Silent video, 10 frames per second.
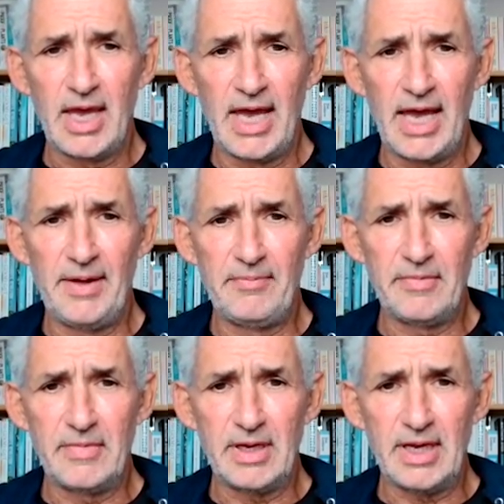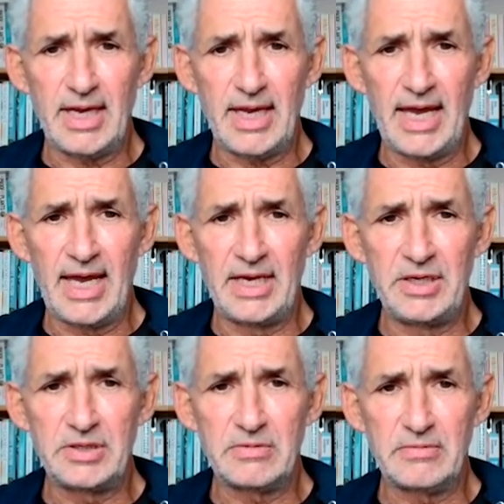Um,
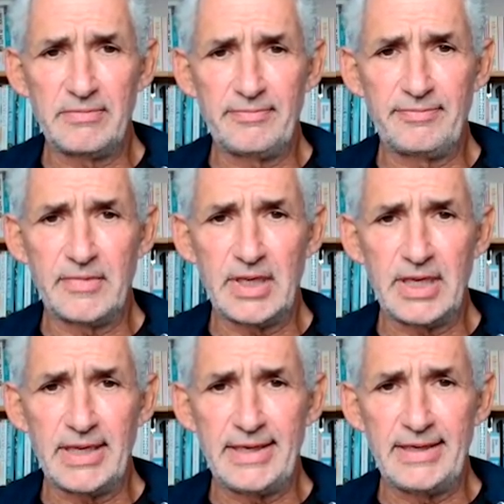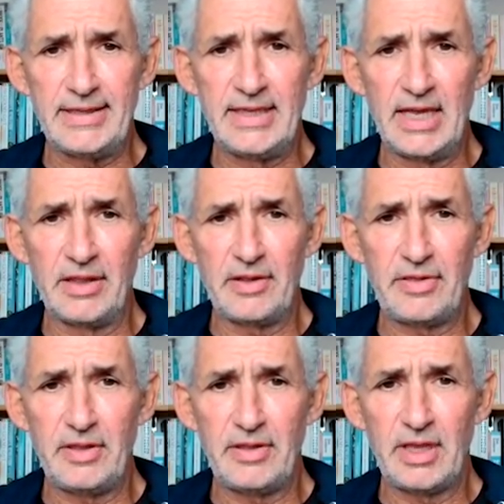and the other
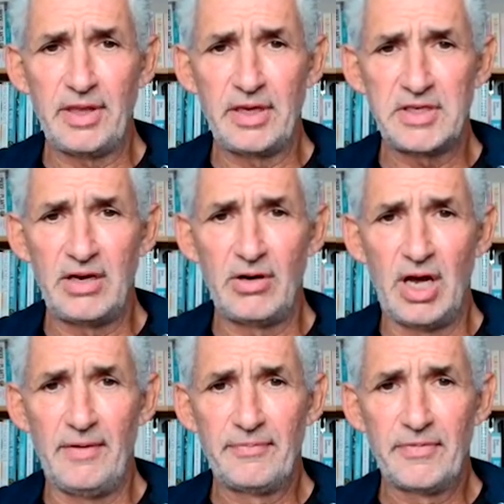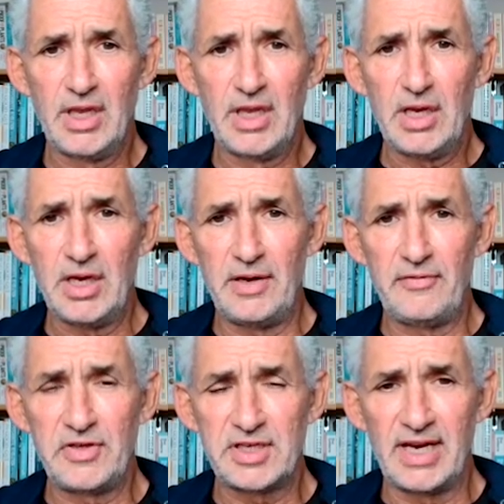the other things here are uh,
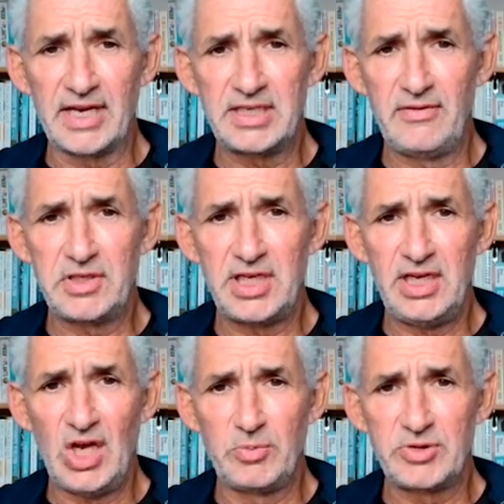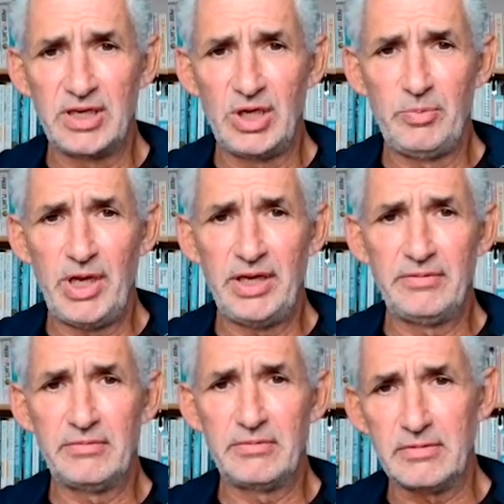physical activity helps a little
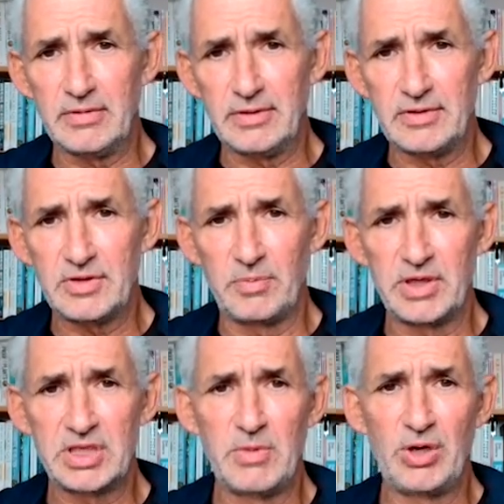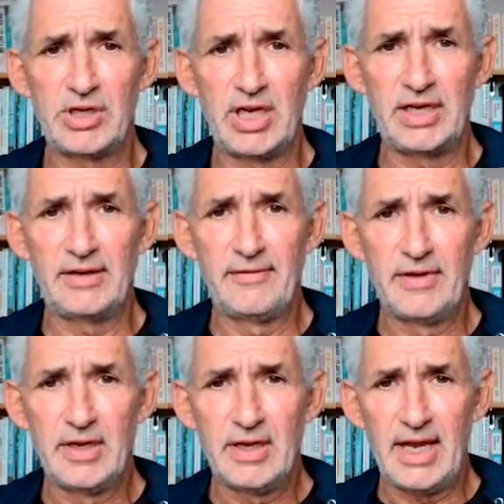bit, stopping smoking,
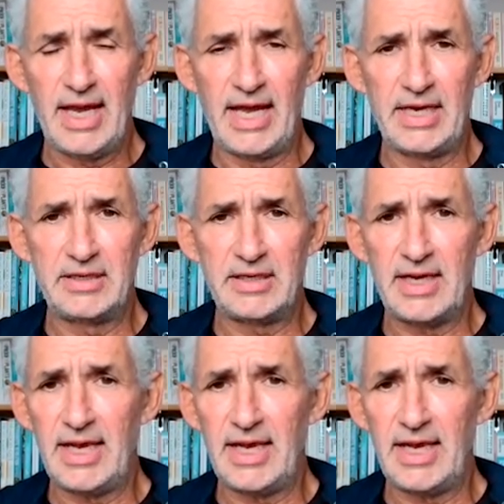and